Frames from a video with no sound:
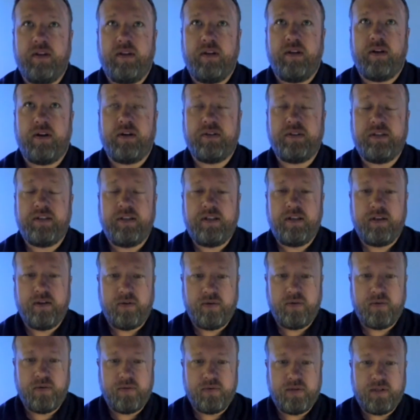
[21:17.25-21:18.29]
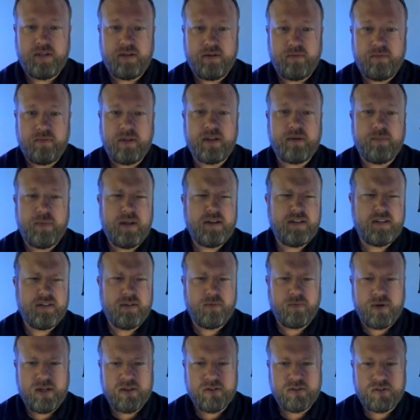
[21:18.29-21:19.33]
our CEO owned a, like basically a
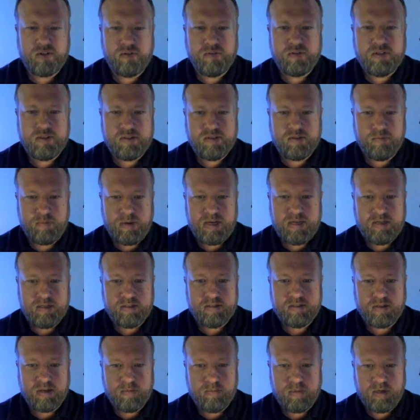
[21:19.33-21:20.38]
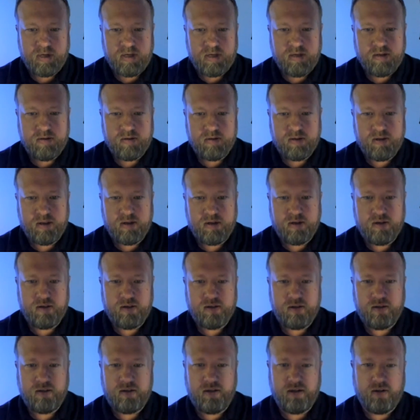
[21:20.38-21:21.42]
rail services and maintenance company
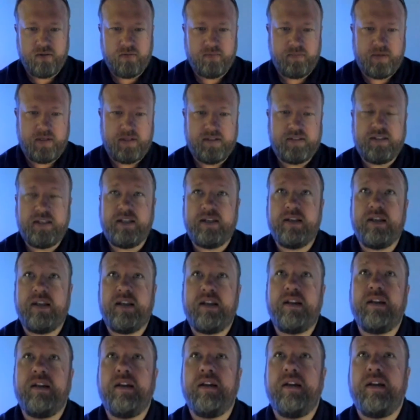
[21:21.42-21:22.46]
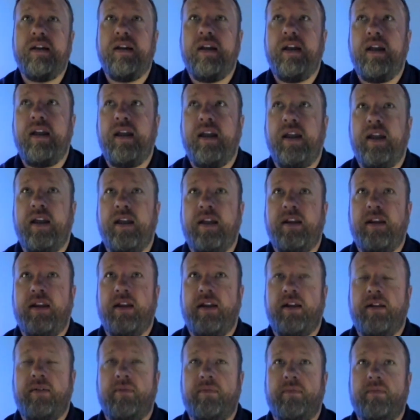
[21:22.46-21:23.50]
in you know in Sydney, and
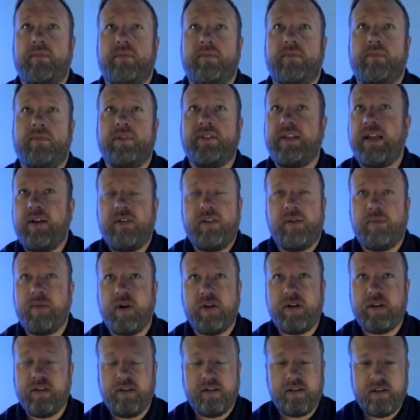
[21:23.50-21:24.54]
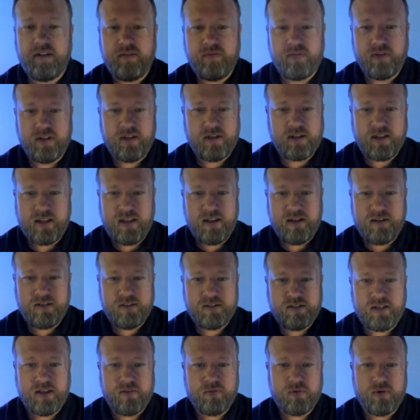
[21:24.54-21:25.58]
um, was out in the market looking for like hey I need
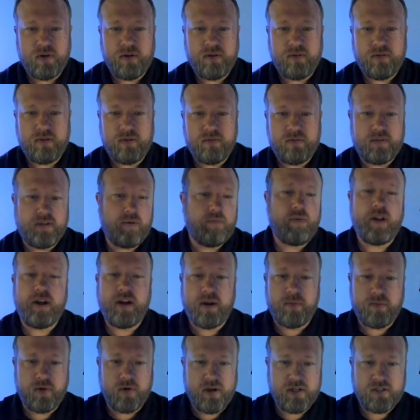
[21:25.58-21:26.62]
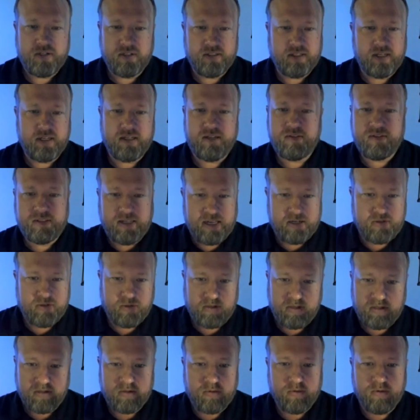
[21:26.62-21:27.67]
software to run operations like
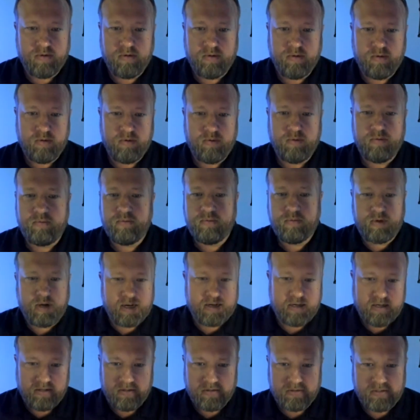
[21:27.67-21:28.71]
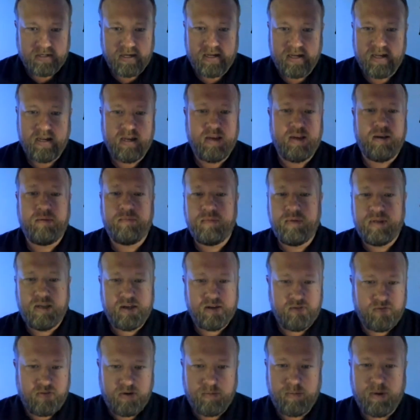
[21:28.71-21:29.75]
scheduling a crew, tracking their time,
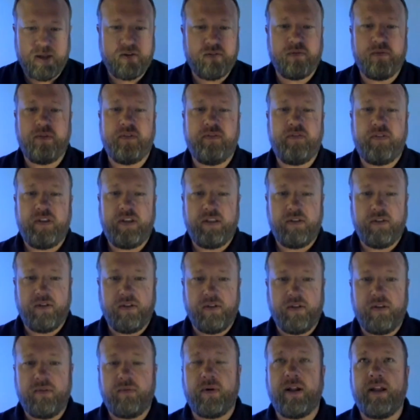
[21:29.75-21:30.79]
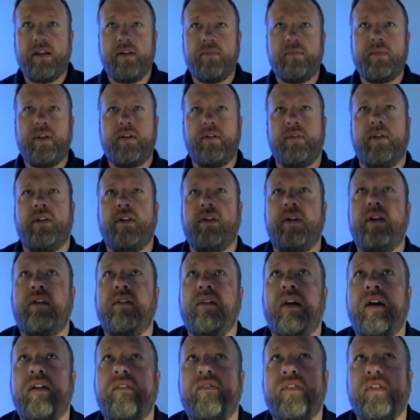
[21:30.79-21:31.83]
getting feedback from the field, right, and uh, and a
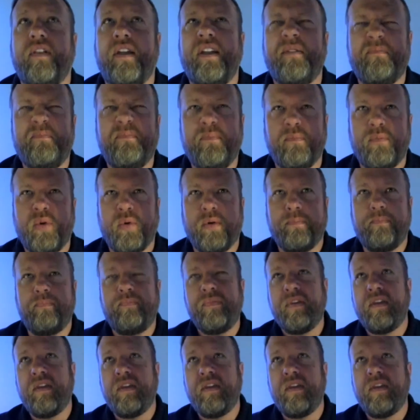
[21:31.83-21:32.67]
lot for like more